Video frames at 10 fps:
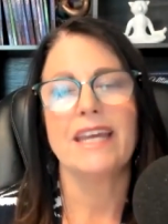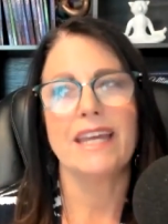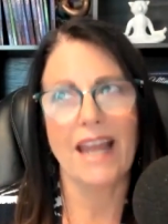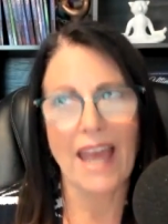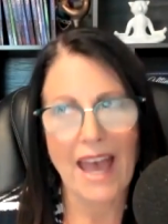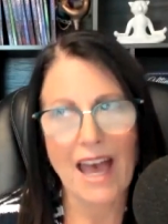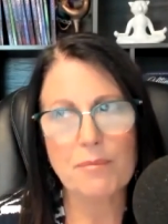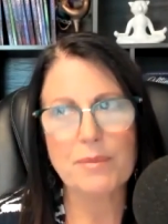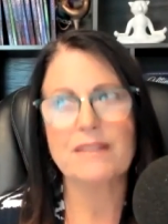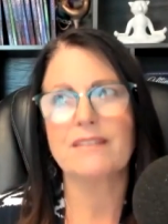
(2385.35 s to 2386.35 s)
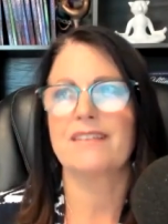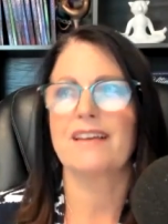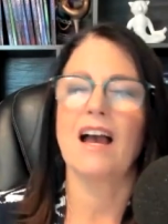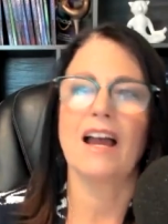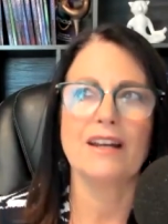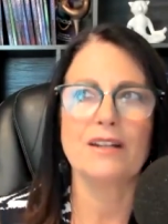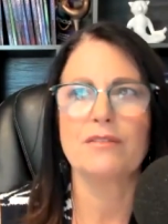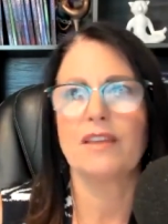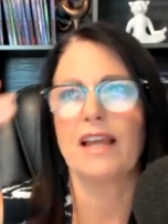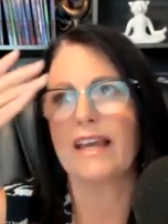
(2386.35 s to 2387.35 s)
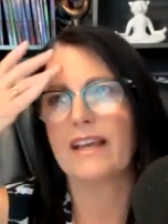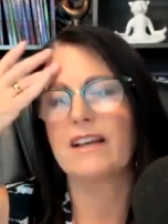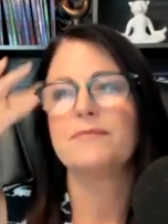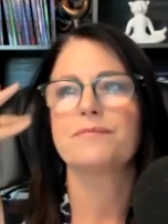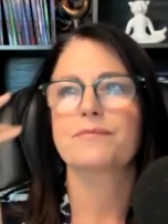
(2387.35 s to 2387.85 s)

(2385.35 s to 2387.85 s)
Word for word: It happens kind of like